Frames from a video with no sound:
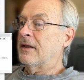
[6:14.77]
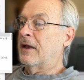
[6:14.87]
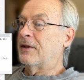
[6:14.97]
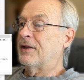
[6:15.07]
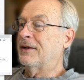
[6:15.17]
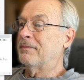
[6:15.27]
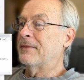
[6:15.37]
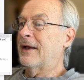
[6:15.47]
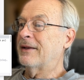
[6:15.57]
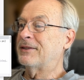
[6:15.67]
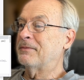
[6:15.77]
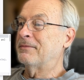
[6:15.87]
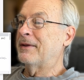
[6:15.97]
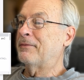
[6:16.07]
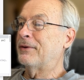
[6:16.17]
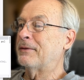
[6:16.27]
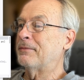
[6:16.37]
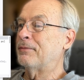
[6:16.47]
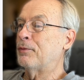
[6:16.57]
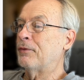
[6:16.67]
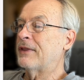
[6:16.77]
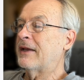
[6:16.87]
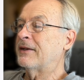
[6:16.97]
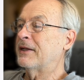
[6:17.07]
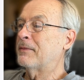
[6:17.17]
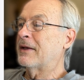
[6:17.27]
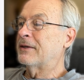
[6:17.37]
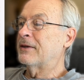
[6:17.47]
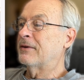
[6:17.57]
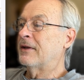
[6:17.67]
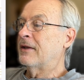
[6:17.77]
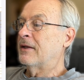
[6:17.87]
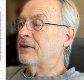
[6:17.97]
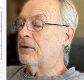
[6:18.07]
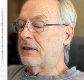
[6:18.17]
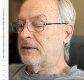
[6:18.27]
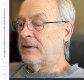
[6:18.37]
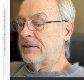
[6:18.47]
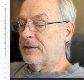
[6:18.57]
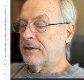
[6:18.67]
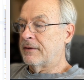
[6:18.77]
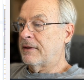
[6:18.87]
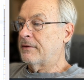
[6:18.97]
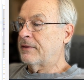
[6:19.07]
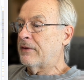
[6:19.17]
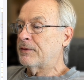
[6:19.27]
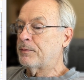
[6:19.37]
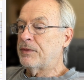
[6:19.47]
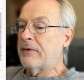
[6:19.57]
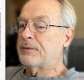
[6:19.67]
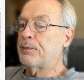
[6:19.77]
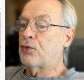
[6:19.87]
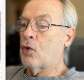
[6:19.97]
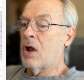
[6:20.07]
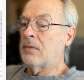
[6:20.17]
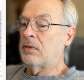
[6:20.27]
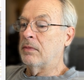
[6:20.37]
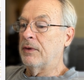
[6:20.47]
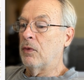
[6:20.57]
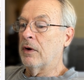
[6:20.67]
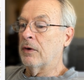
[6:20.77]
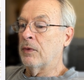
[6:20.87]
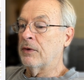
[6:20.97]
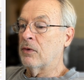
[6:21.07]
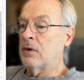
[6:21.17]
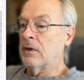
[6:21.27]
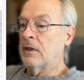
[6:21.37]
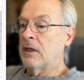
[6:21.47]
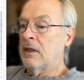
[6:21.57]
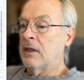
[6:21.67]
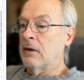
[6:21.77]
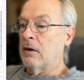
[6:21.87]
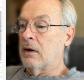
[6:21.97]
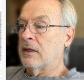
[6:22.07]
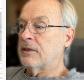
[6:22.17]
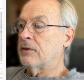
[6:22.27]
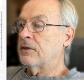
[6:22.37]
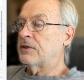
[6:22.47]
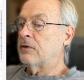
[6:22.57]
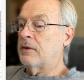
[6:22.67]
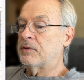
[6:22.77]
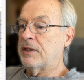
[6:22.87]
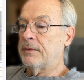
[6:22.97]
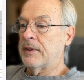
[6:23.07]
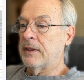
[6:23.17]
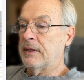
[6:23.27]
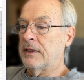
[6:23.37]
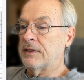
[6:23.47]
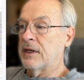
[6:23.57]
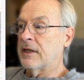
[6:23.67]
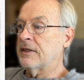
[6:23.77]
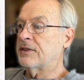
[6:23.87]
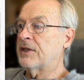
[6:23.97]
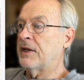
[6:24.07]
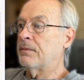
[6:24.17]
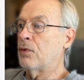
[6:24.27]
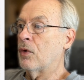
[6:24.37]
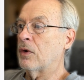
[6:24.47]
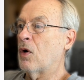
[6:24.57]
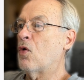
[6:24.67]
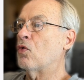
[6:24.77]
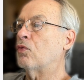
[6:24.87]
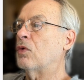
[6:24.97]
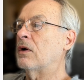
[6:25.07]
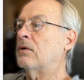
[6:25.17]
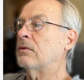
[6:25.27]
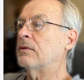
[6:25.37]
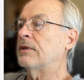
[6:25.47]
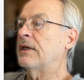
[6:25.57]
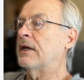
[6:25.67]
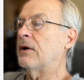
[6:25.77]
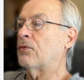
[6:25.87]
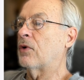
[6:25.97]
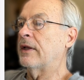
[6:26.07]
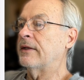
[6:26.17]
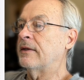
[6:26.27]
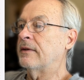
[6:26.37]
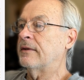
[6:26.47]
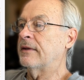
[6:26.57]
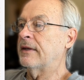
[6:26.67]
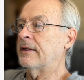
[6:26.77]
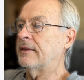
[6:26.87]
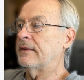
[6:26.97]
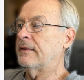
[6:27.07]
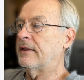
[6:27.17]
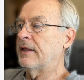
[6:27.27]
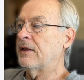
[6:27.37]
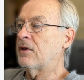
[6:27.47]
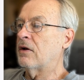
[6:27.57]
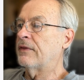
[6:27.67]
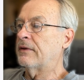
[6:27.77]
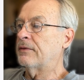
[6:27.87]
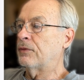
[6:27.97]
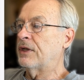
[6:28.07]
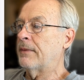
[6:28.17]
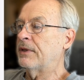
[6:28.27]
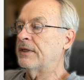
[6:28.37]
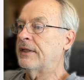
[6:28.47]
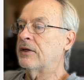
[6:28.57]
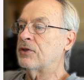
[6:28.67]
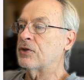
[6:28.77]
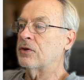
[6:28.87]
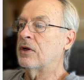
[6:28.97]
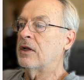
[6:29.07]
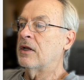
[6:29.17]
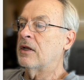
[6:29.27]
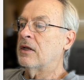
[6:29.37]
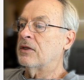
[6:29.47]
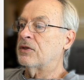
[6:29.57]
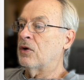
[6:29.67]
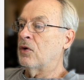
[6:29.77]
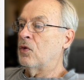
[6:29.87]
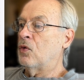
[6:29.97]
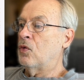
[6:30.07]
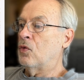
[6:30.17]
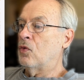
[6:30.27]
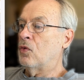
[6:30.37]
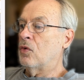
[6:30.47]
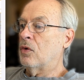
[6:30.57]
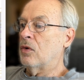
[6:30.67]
I should maybe we could prove that name. I don't know. So let's just say that was probably where it went wrong. All right. So still upset about it is not a send port. Oh well, yeah, right. The inc of that would not be an integer. So